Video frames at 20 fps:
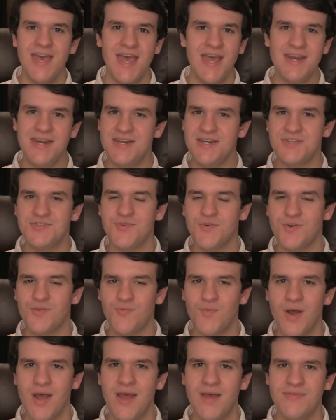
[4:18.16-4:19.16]
in any sort
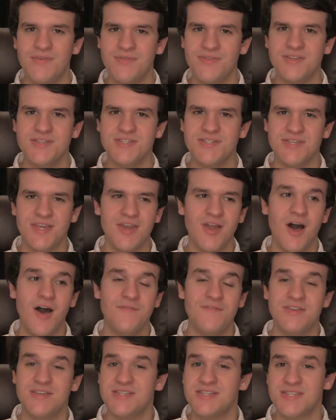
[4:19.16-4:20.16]
of way, then this is an
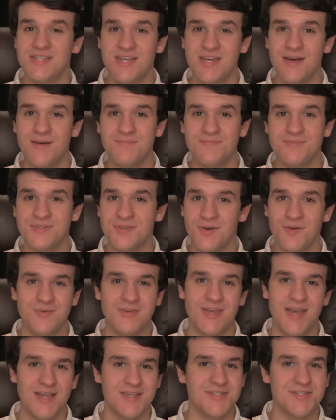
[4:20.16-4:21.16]
obvious skip, so
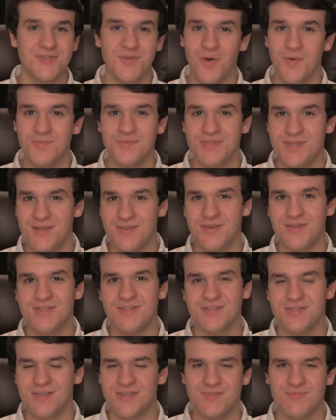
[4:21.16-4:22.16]
yes, don't see
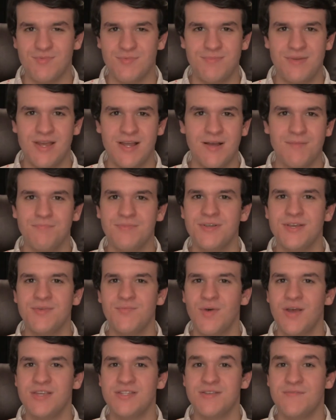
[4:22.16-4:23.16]
this. This would be a complete
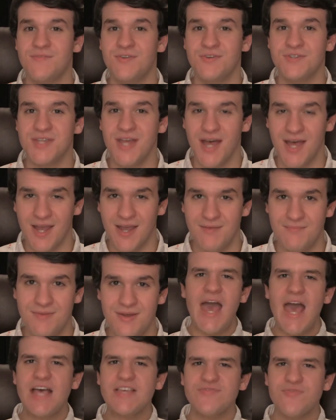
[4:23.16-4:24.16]
waste of your time.
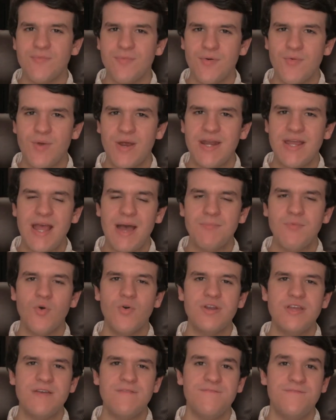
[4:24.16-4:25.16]
As for my rating, I'm
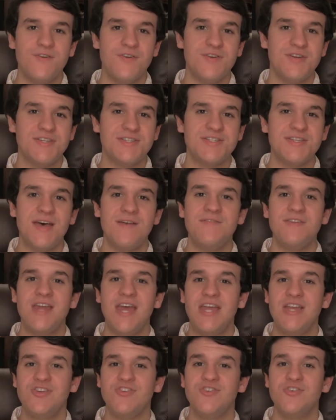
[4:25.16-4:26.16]
going to give Furious seven
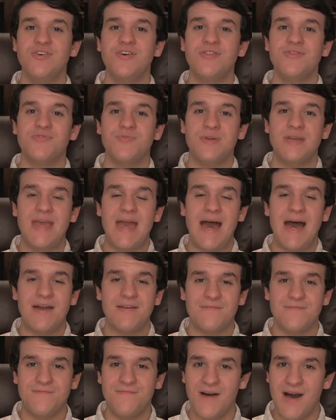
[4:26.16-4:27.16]
a good three out
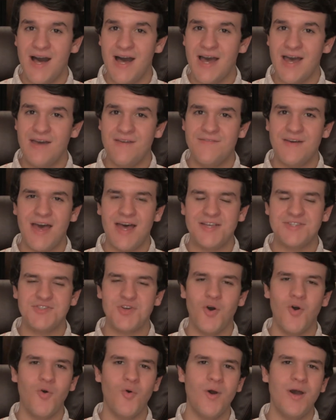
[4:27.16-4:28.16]
of five. As
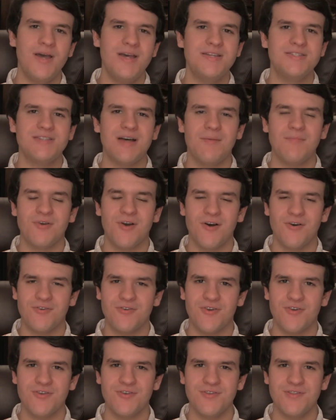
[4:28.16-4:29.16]
always, I'm Colyn
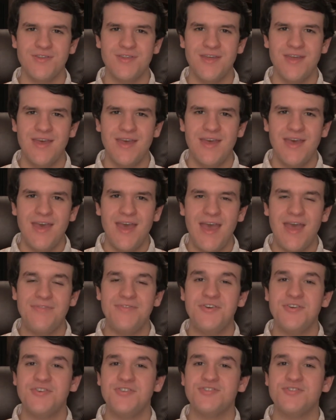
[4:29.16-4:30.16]
Kirkland, and
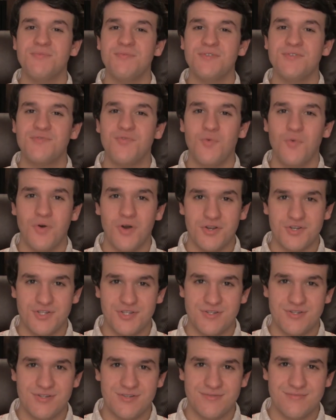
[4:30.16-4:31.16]
thank you so much for
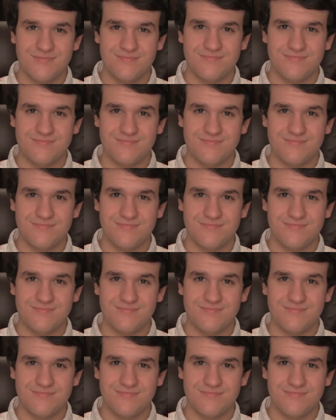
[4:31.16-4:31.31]
watching.